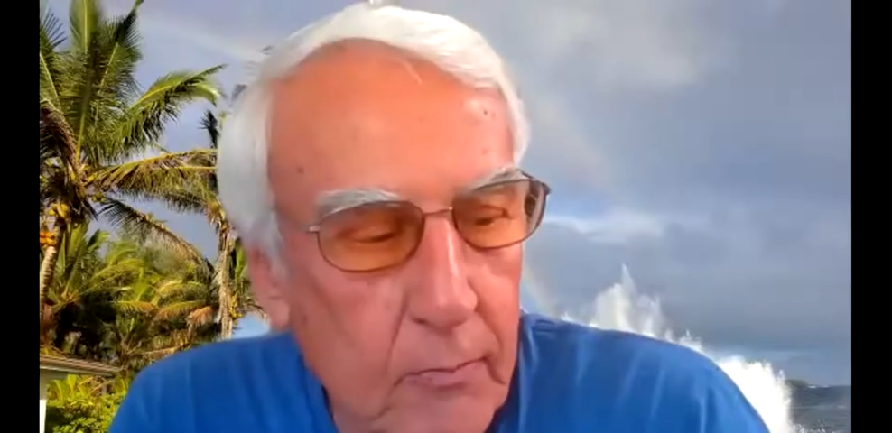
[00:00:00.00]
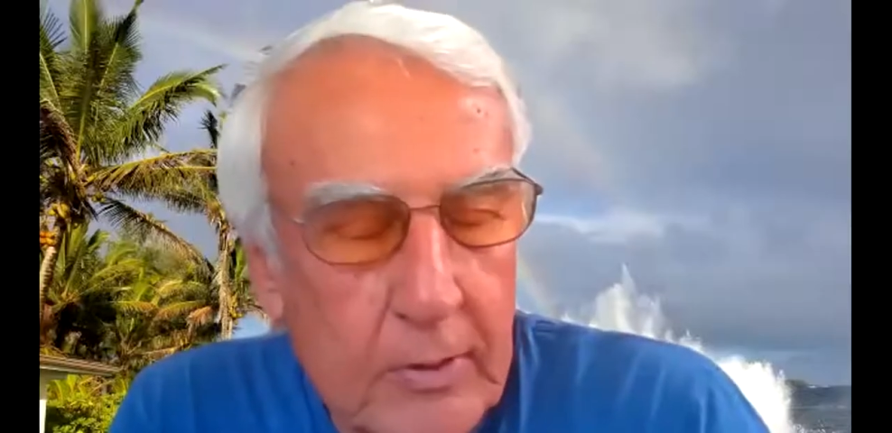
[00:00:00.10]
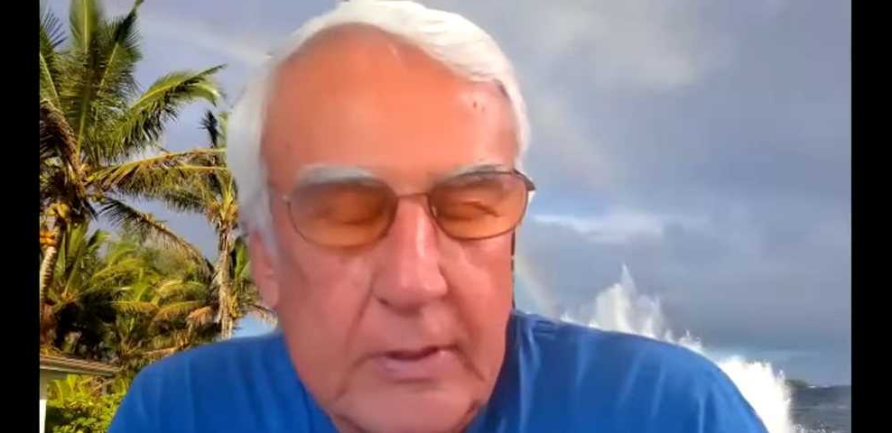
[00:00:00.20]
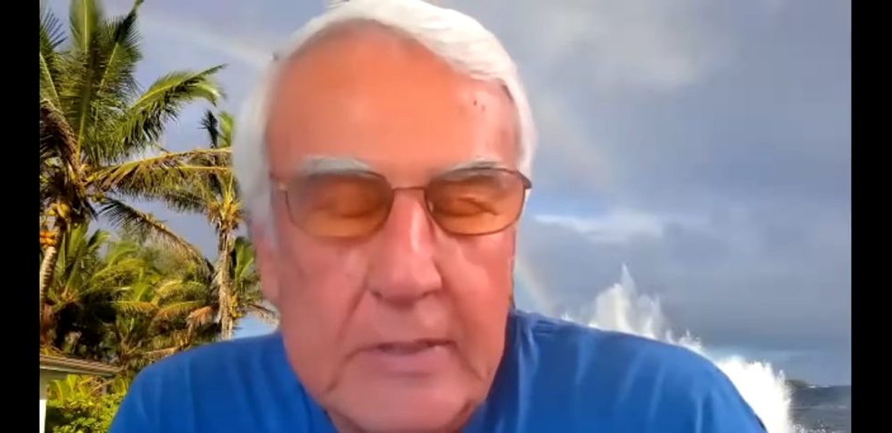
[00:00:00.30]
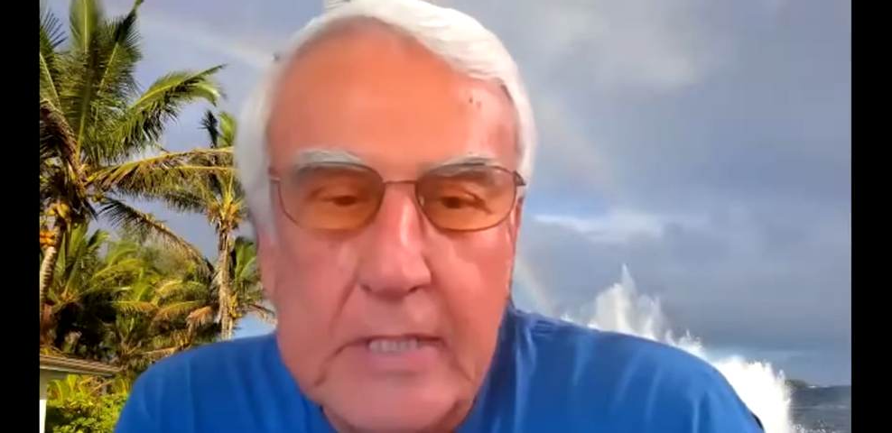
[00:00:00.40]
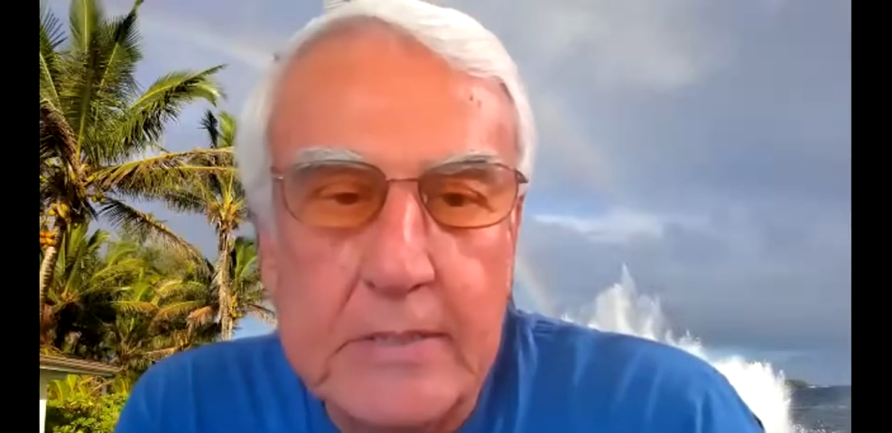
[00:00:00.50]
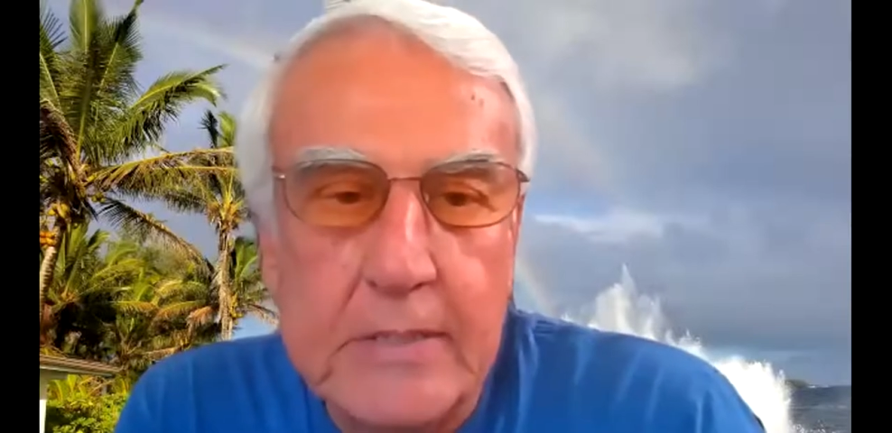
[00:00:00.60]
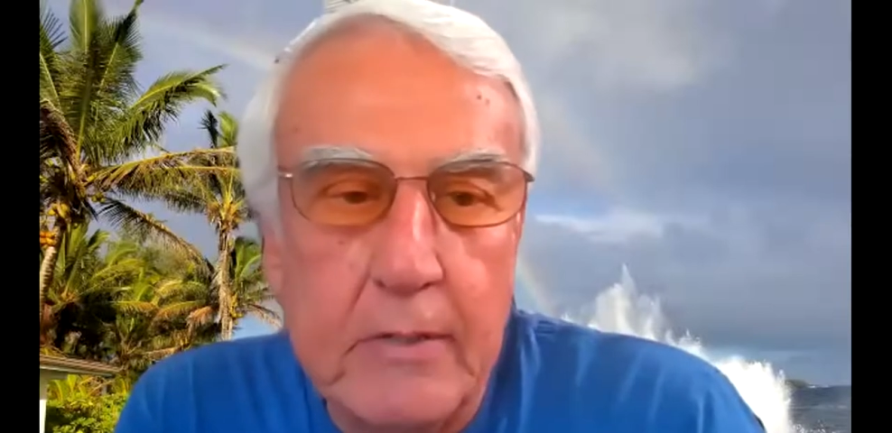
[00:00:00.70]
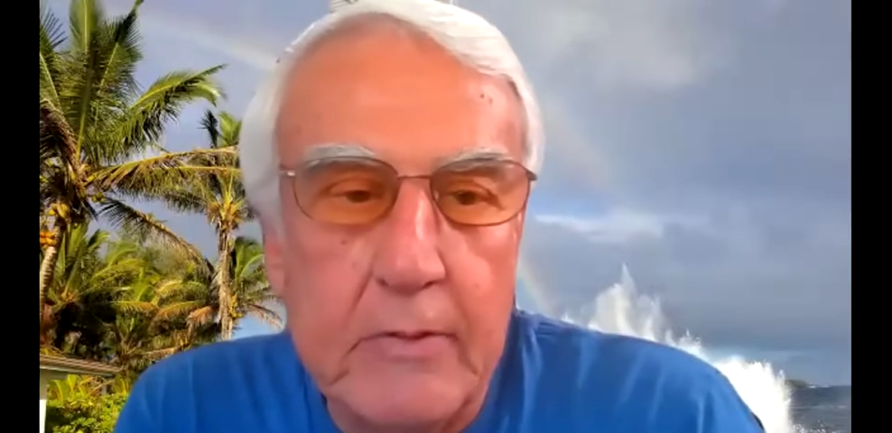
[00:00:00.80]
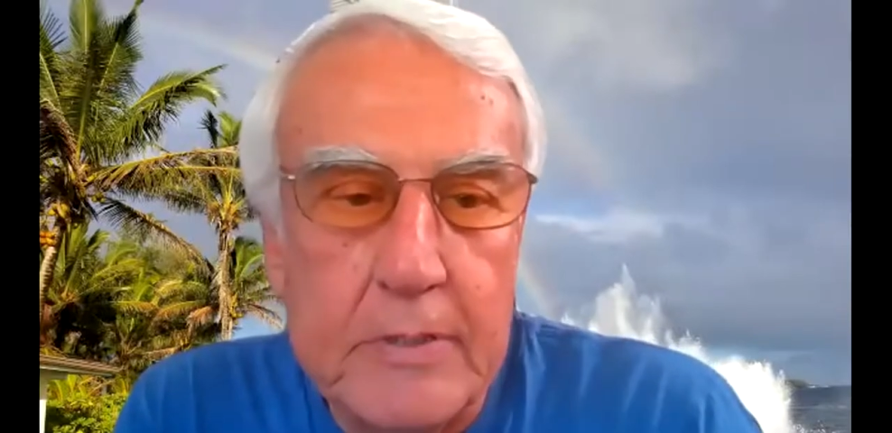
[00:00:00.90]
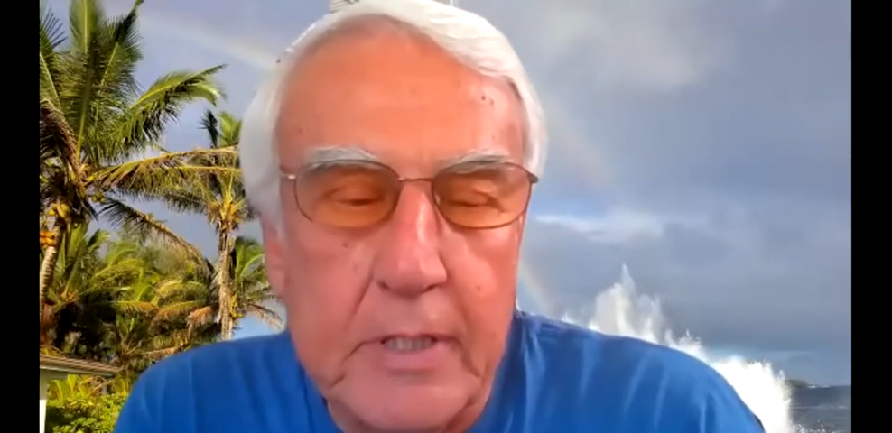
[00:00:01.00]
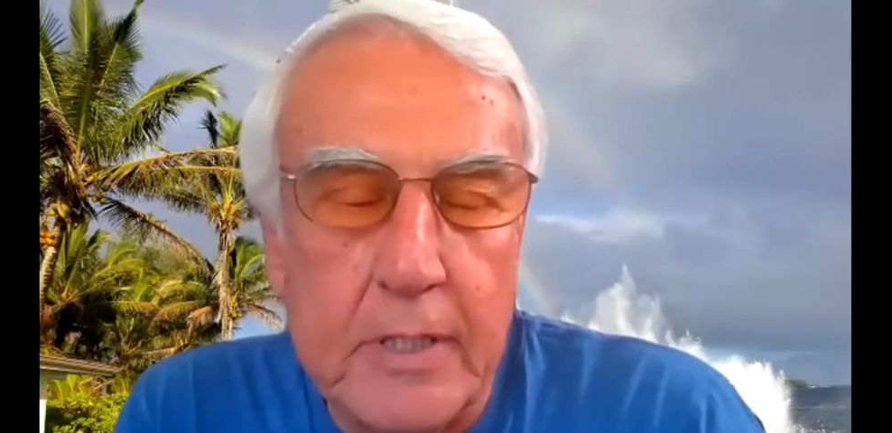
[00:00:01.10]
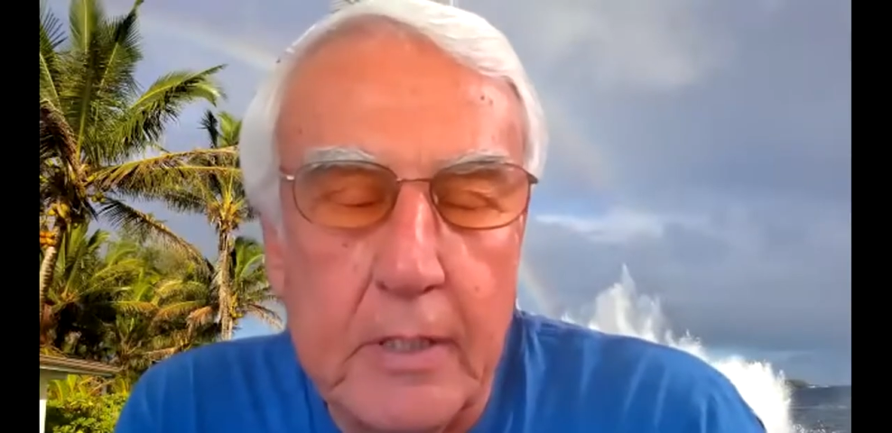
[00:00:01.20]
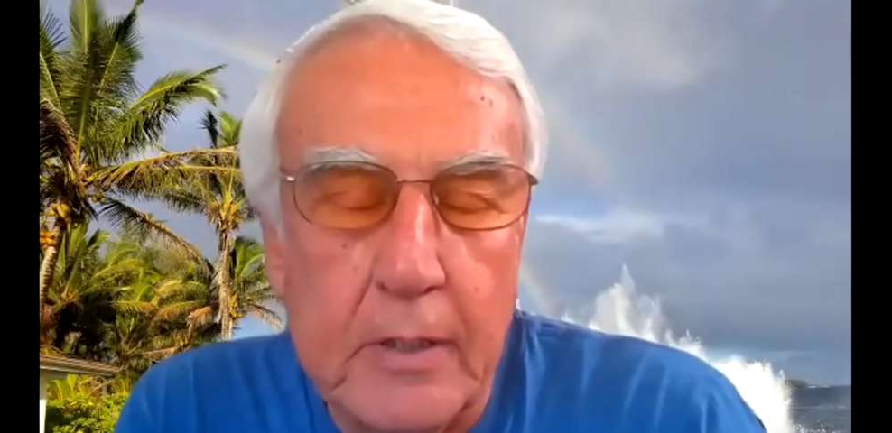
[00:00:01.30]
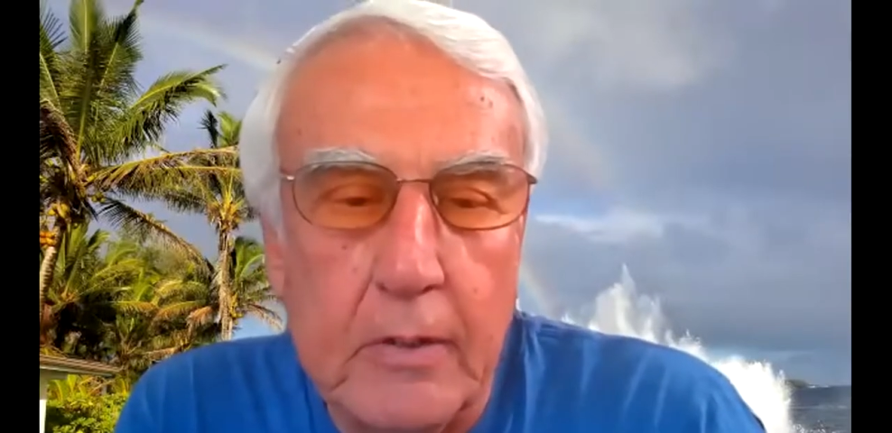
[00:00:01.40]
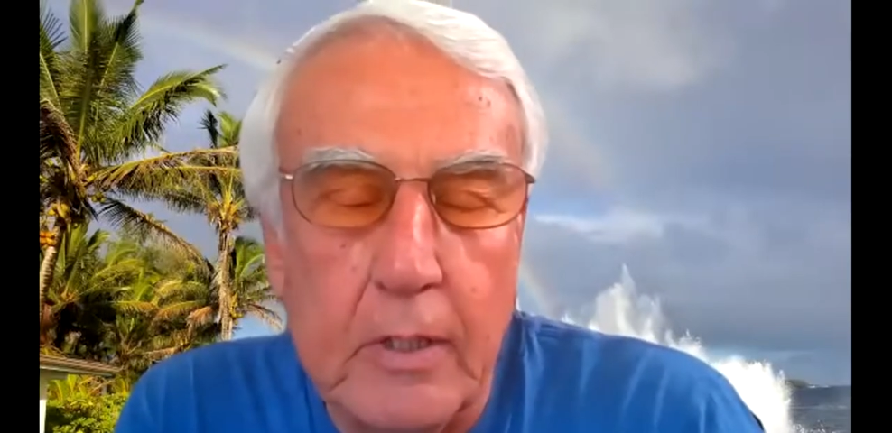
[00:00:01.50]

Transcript: Well, it's interesting.